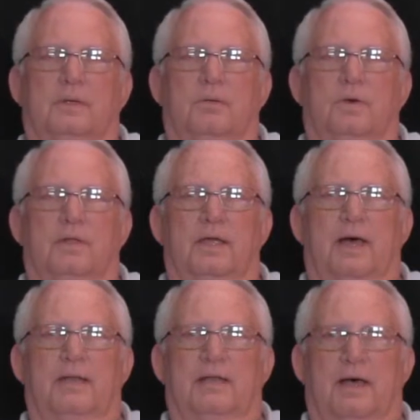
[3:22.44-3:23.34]
when they
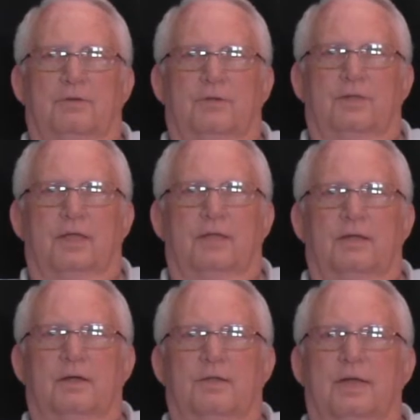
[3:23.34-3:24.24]
got down to the end
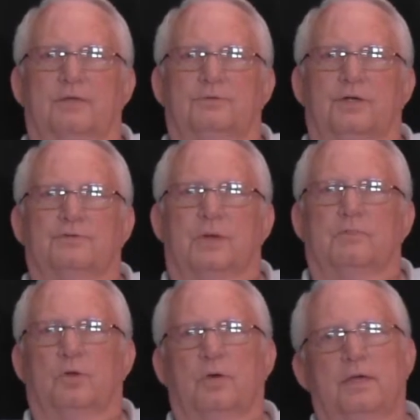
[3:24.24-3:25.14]
there, they had 6
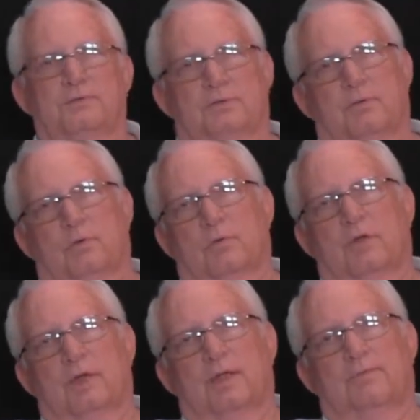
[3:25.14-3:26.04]
employees that were
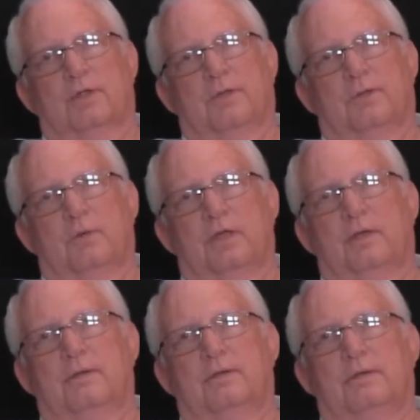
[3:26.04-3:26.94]
working every other week
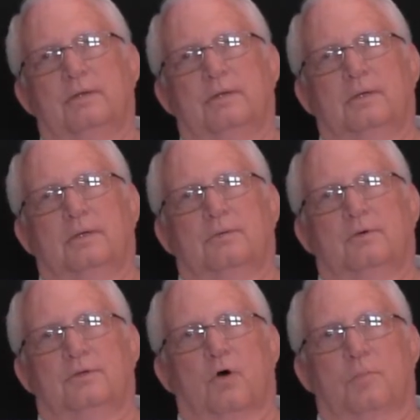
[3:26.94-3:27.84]

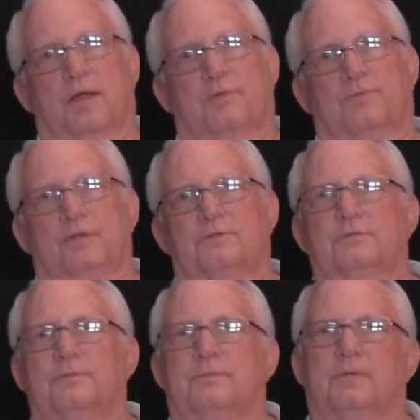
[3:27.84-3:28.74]
with no benefits,
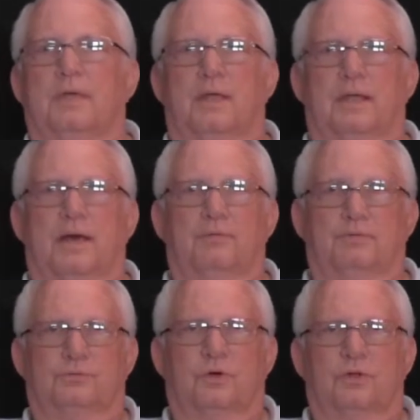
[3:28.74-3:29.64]
and that was
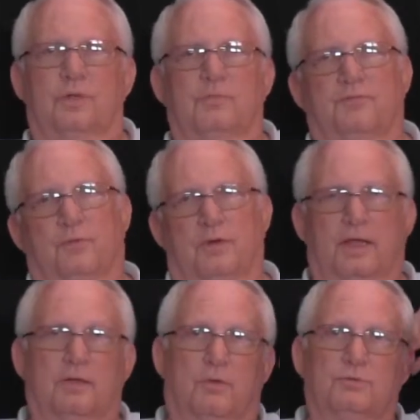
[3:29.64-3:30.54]
shortly before
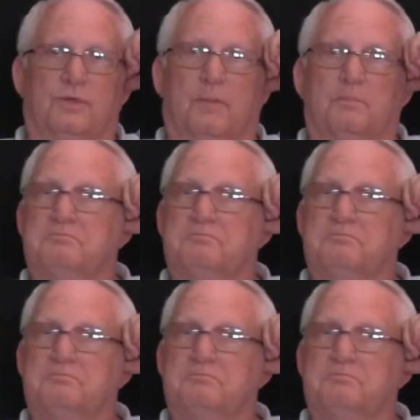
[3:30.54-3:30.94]
they closed up.